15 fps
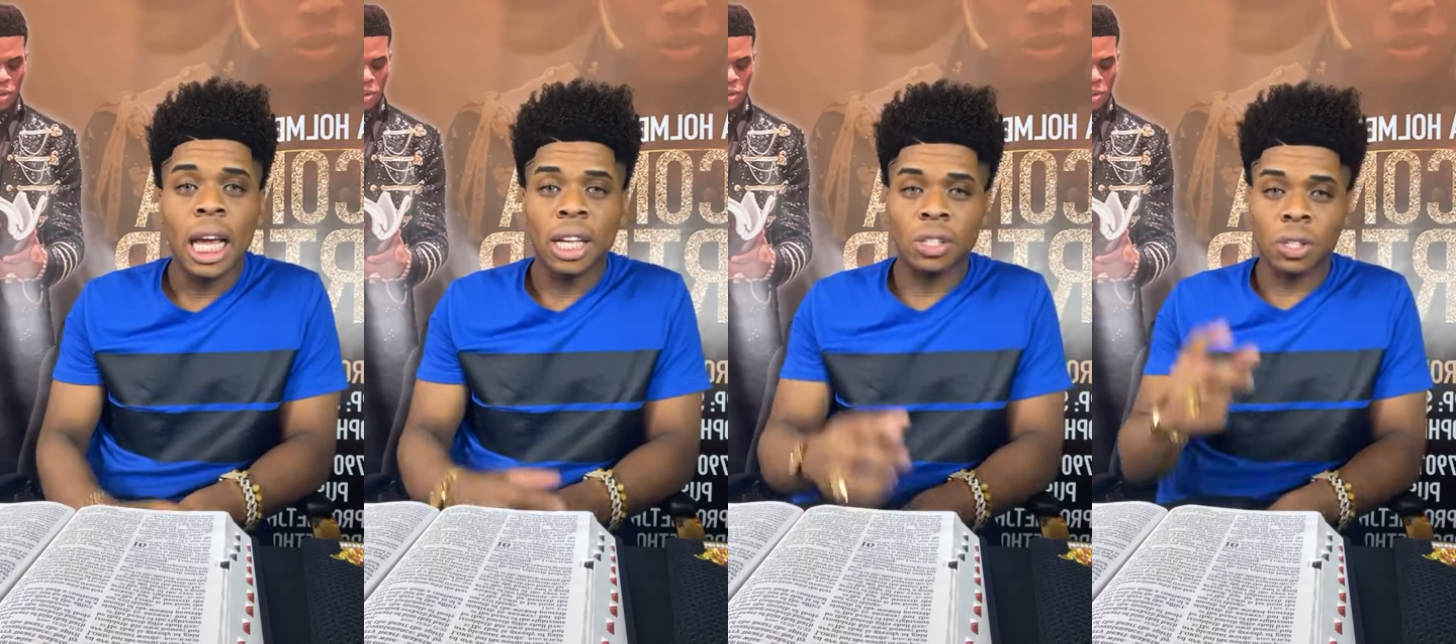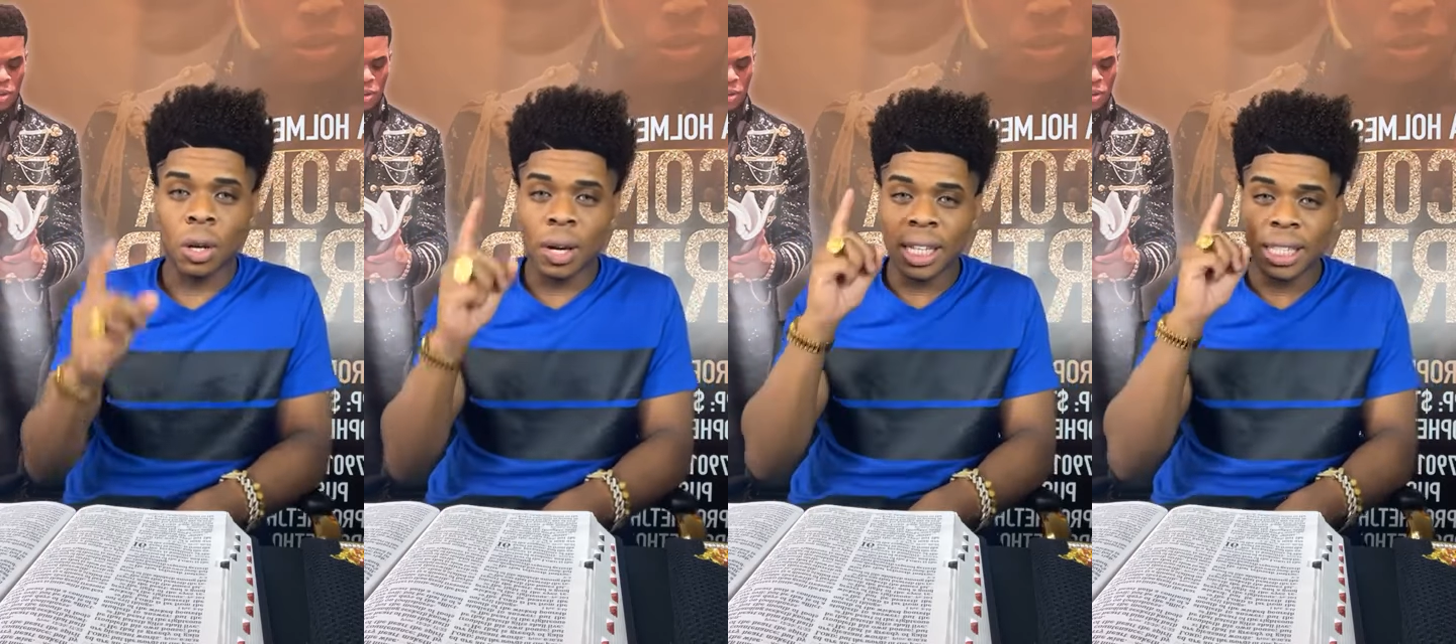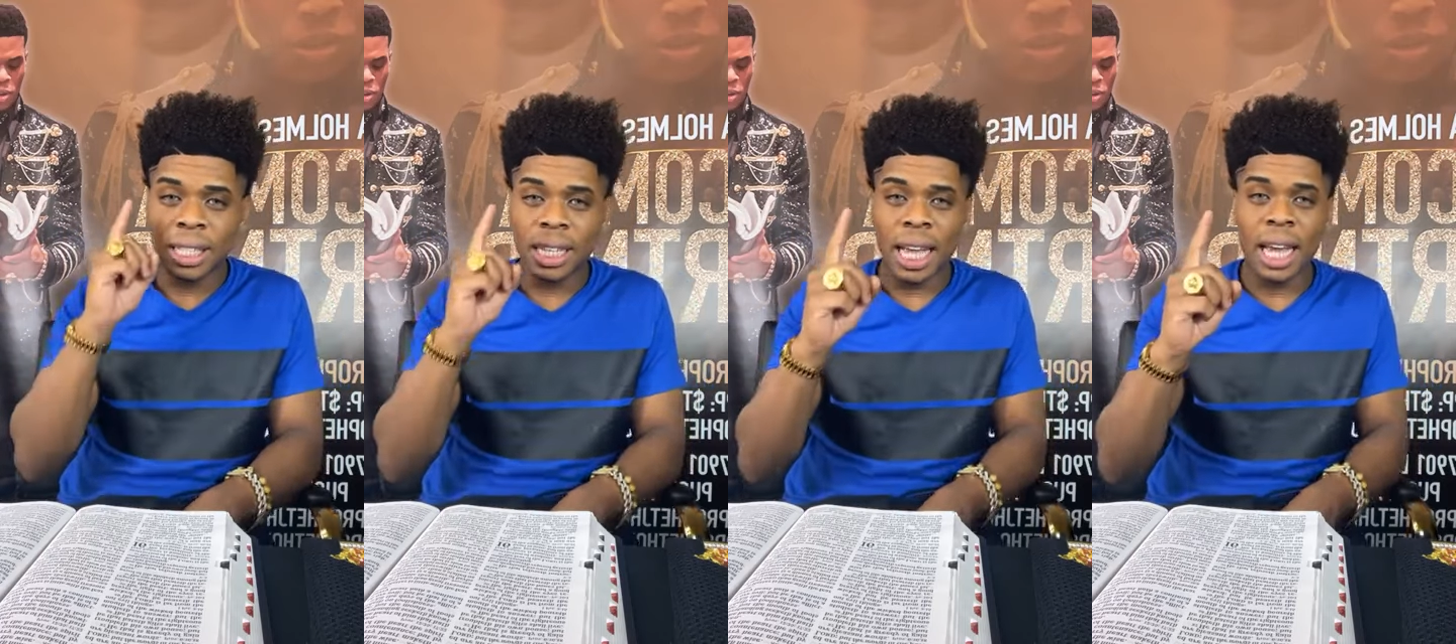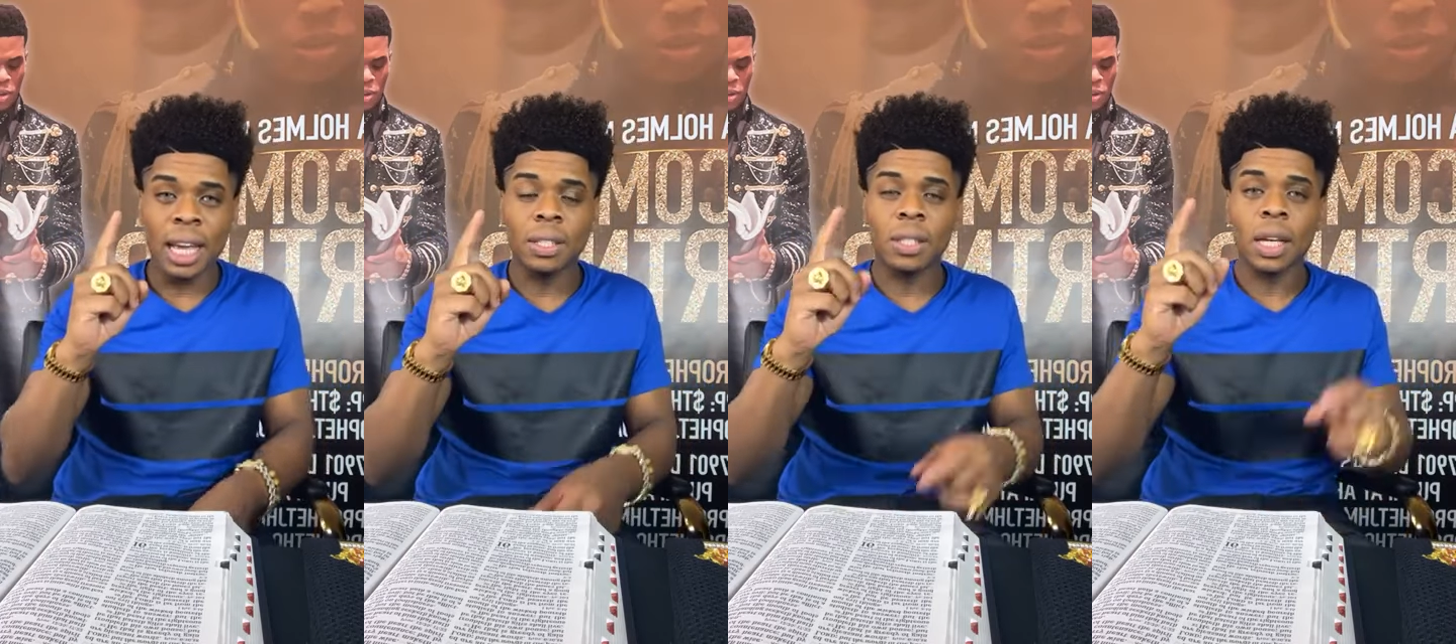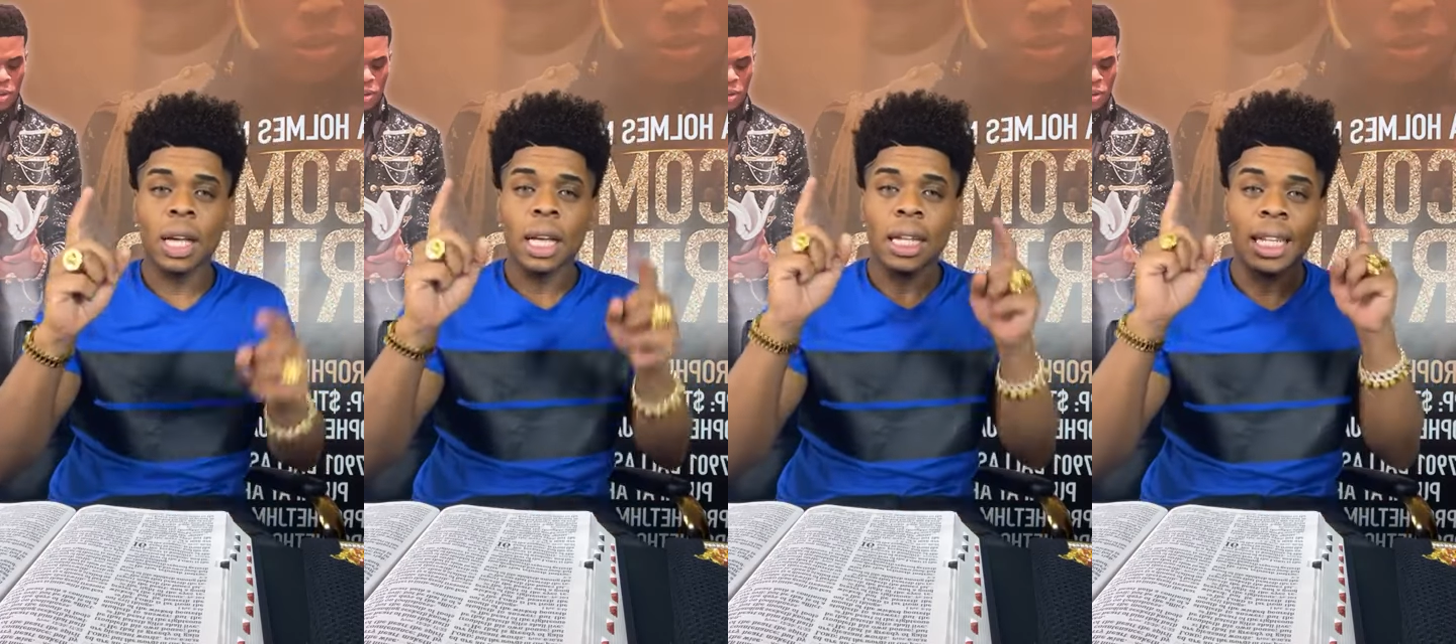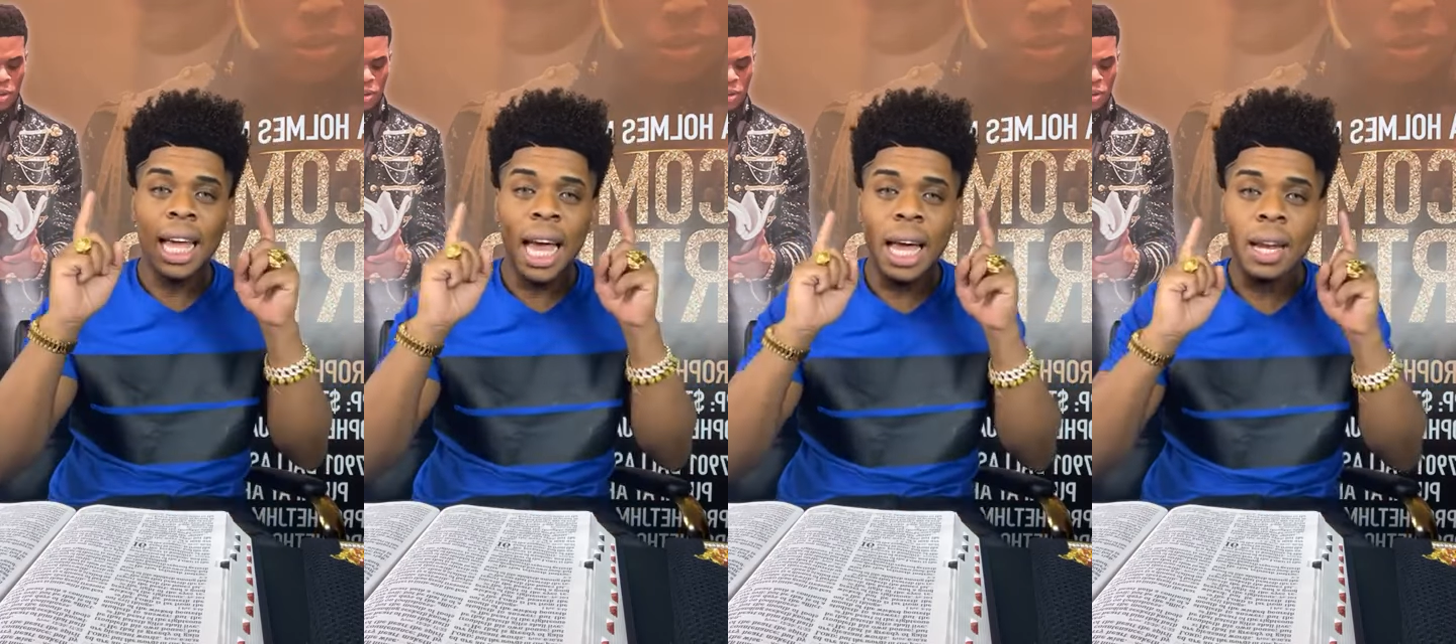And so it says
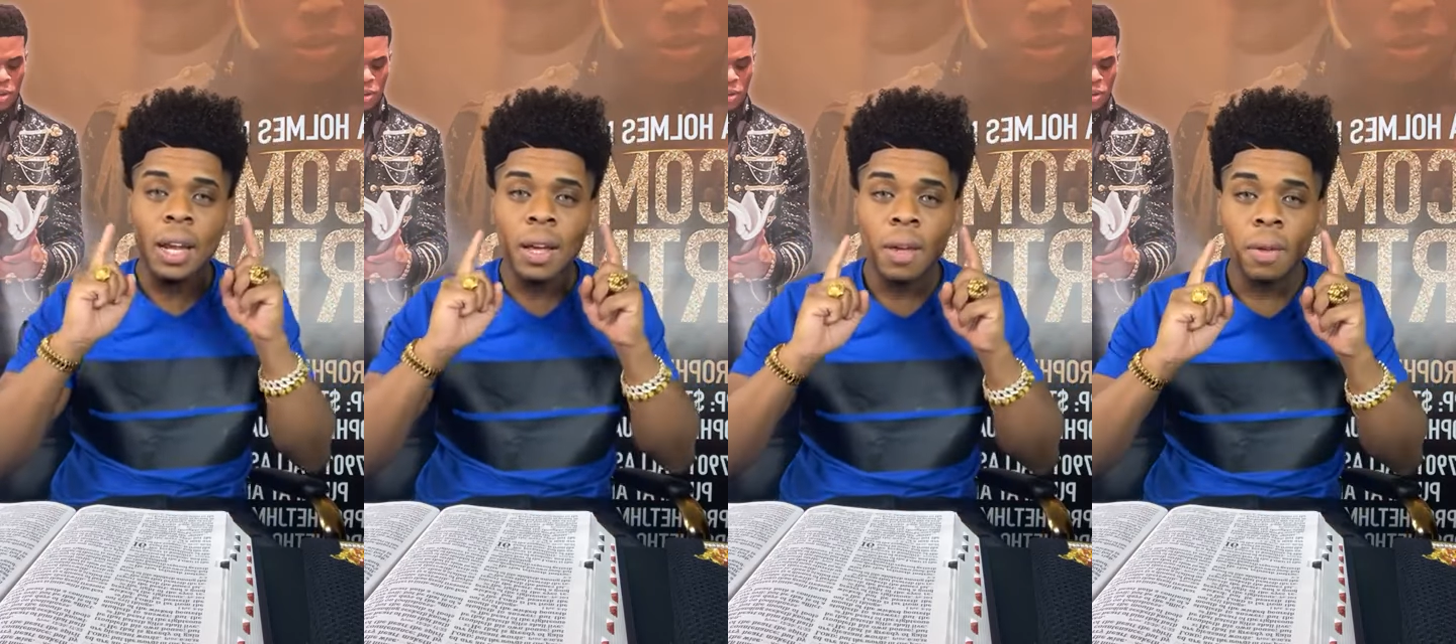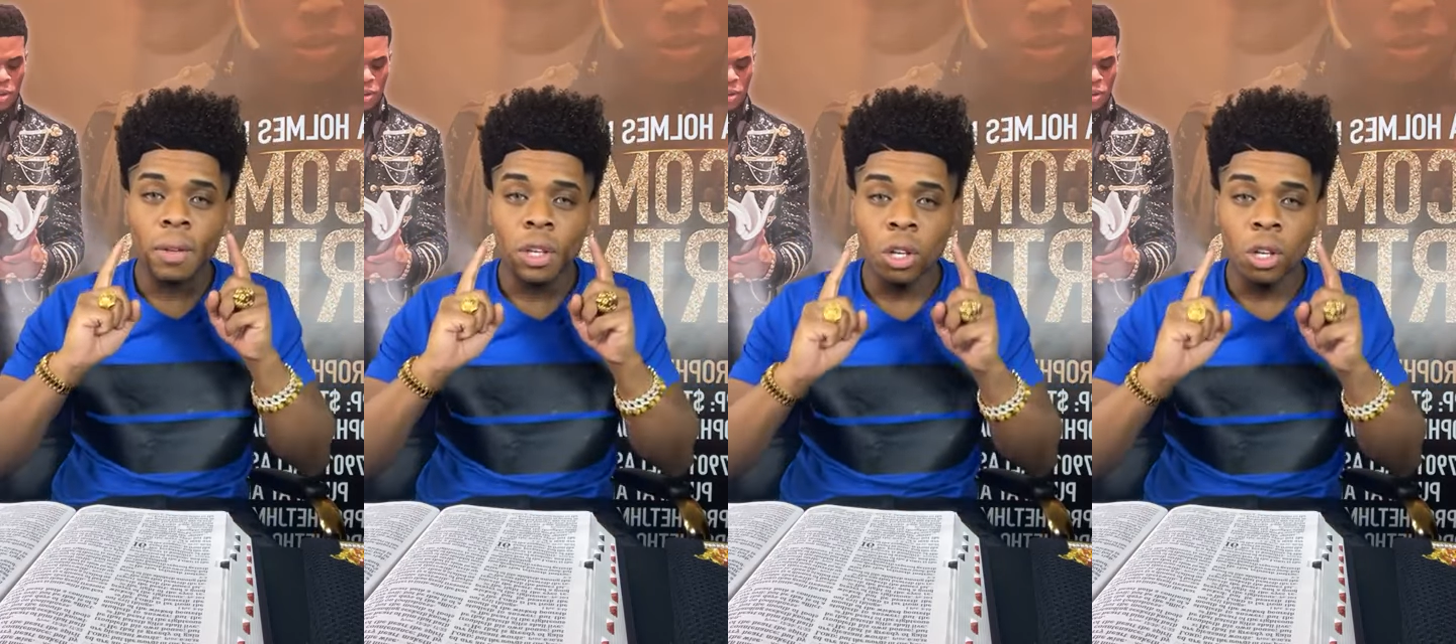that